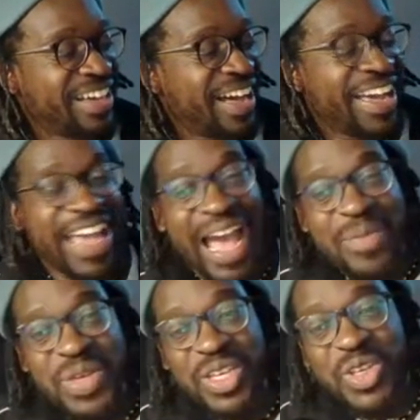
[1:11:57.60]
I
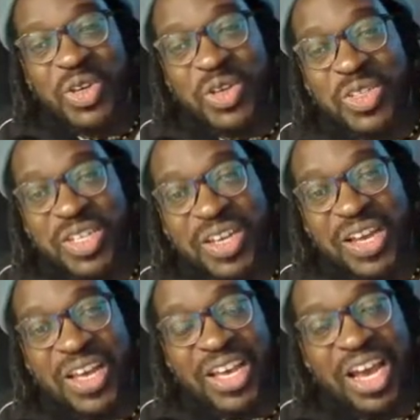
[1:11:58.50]
am good.
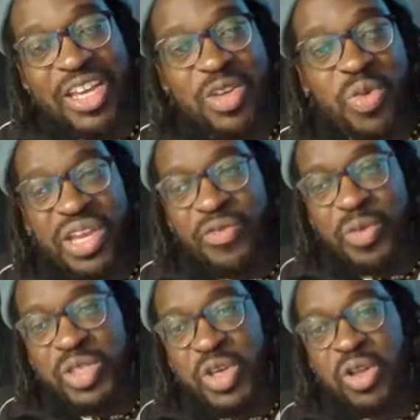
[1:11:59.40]
Are you ringing
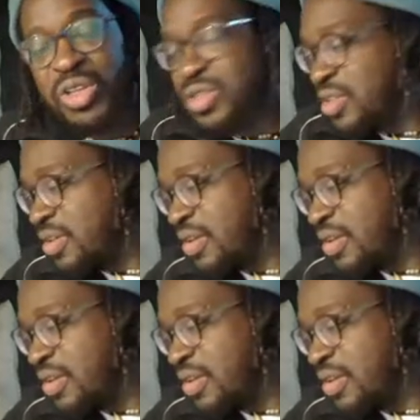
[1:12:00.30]
from Scotland?